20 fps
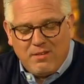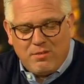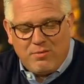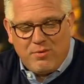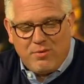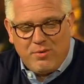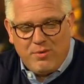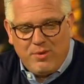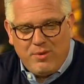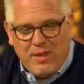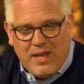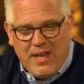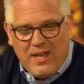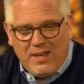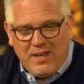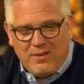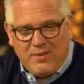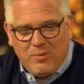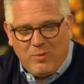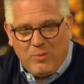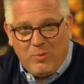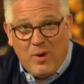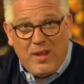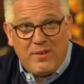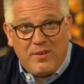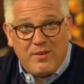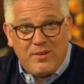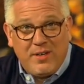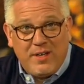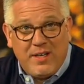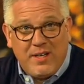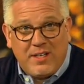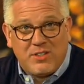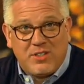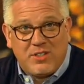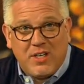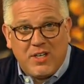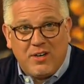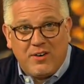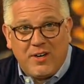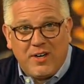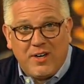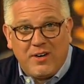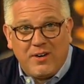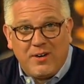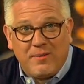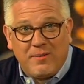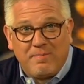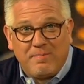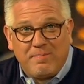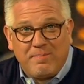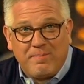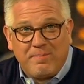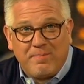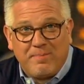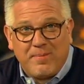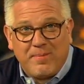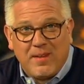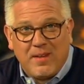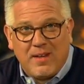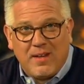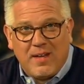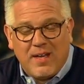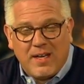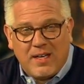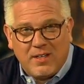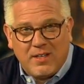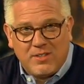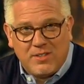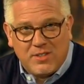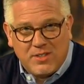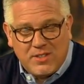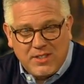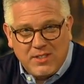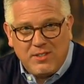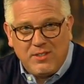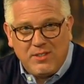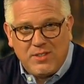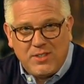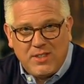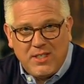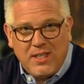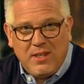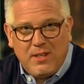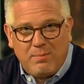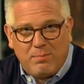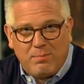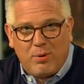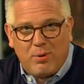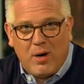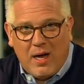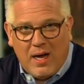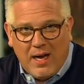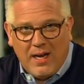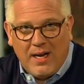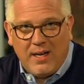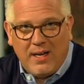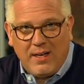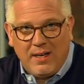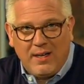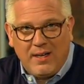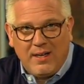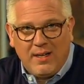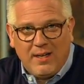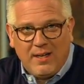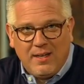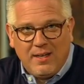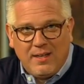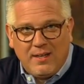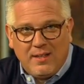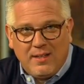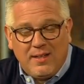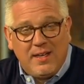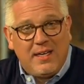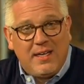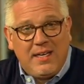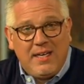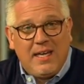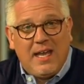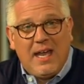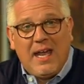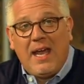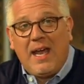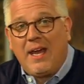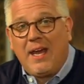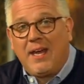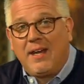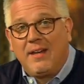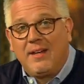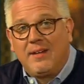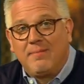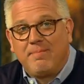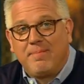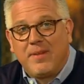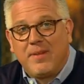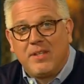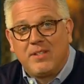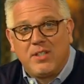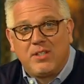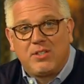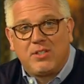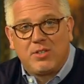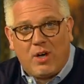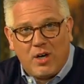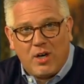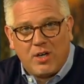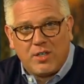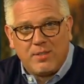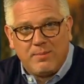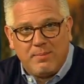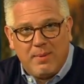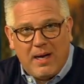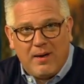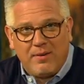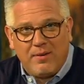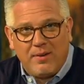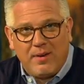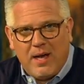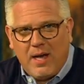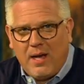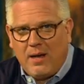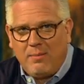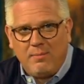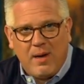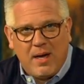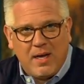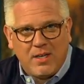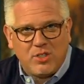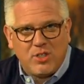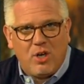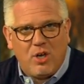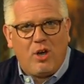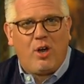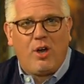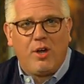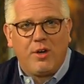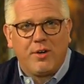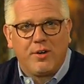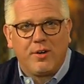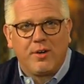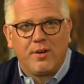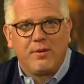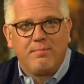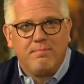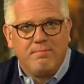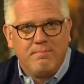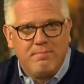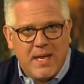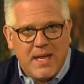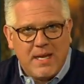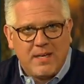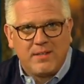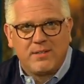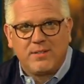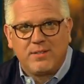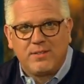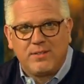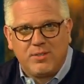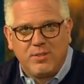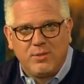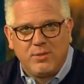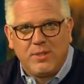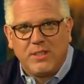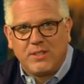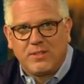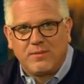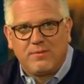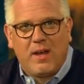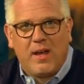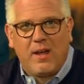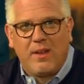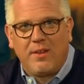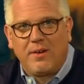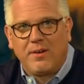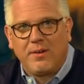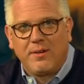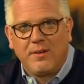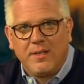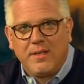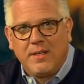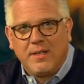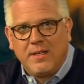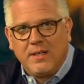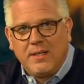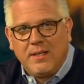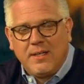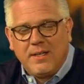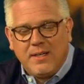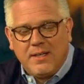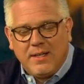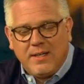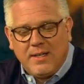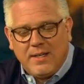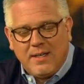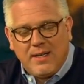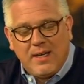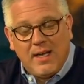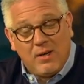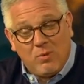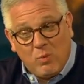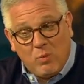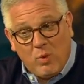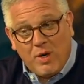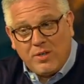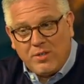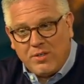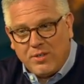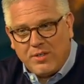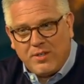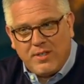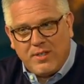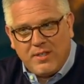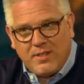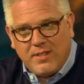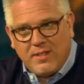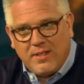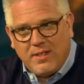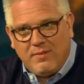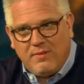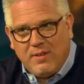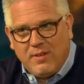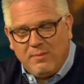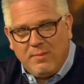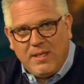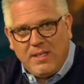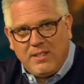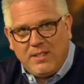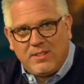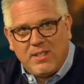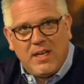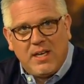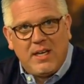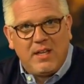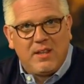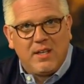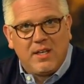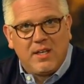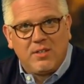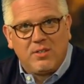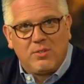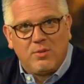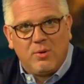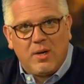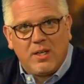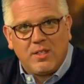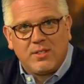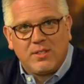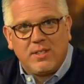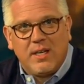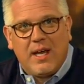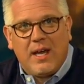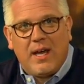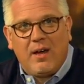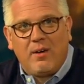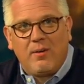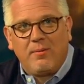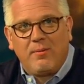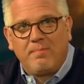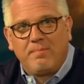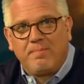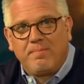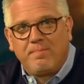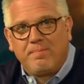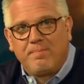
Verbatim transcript: Through that weathered exterior, I could still see the pride that he had as he talked about how much honor meant to his father and wondered if it means anything to us now.